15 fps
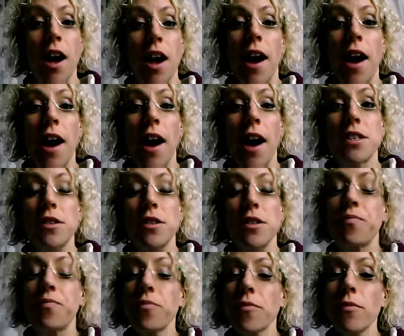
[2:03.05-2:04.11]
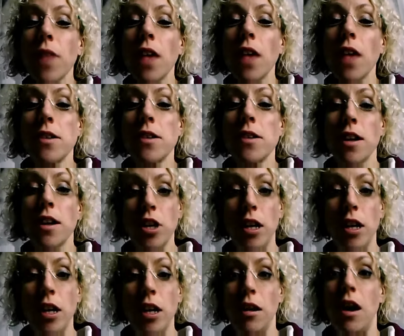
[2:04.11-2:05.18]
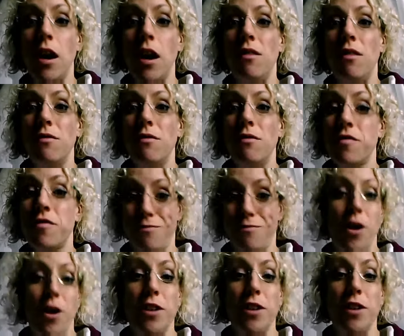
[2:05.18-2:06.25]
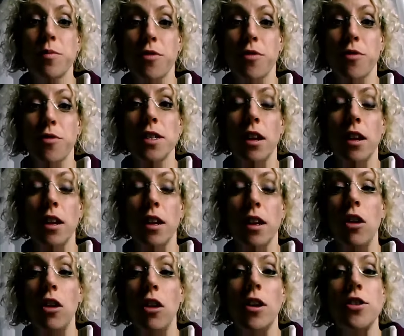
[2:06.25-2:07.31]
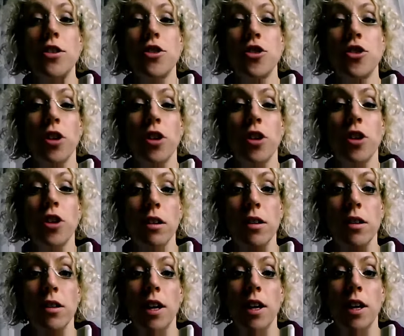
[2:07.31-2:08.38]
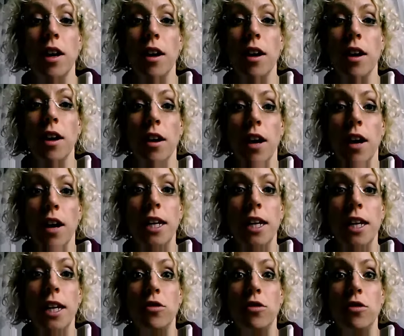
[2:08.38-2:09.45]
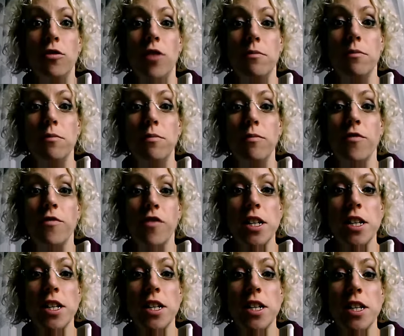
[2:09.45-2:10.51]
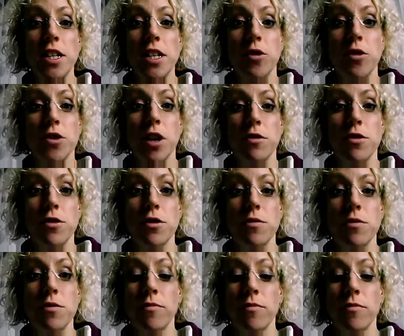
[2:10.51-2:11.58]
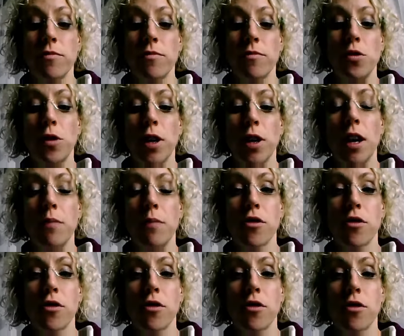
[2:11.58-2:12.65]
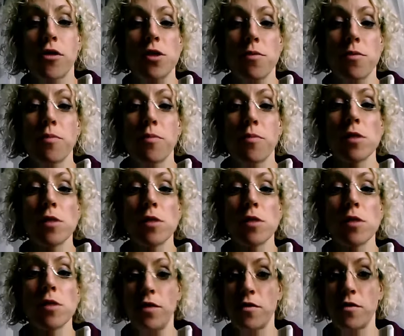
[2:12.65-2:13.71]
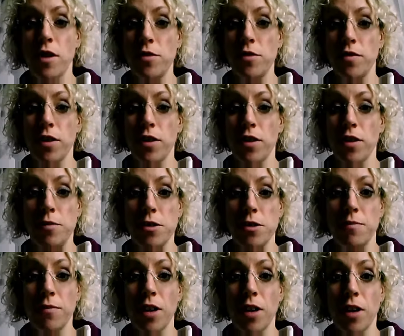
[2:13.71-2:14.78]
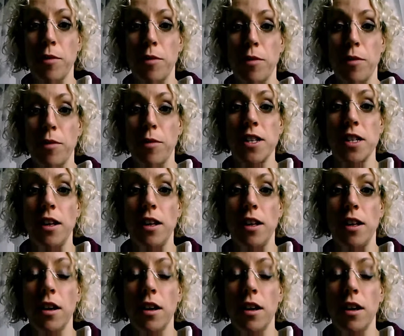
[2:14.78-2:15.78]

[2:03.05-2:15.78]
And there's actually, well, unsurprisingly, a lot less sugar in your fried egg on toast. We're talking there's approximately 12 grams of carbohydrates in there,